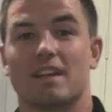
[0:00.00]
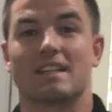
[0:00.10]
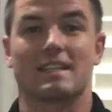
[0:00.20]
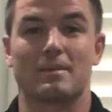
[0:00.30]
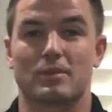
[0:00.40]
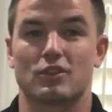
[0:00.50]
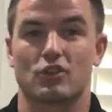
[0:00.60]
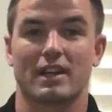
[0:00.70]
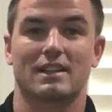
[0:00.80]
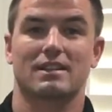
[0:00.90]
in to Tips and
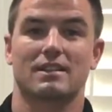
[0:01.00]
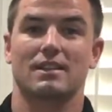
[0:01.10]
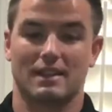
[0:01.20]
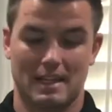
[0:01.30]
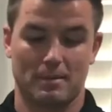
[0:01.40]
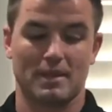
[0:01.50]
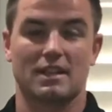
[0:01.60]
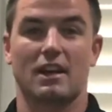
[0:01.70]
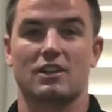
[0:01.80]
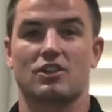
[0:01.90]
Tricks. Keep in
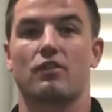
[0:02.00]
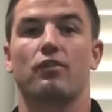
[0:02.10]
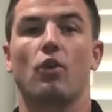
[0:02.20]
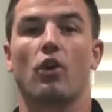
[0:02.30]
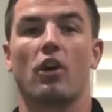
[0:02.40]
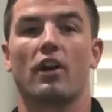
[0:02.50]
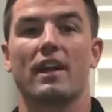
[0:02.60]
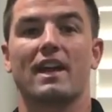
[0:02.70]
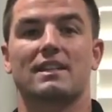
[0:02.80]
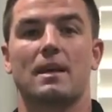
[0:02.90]
touch for our
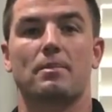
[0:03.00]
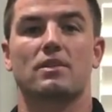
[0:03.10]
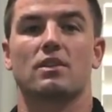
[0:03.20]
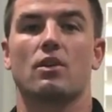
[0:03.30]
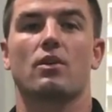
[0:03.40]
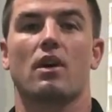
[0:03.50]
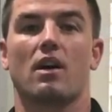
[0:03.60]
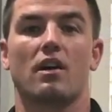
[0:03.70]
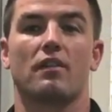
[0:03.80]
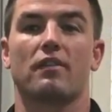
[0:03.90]
next episode
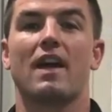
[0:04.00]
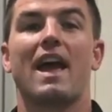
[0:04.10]
of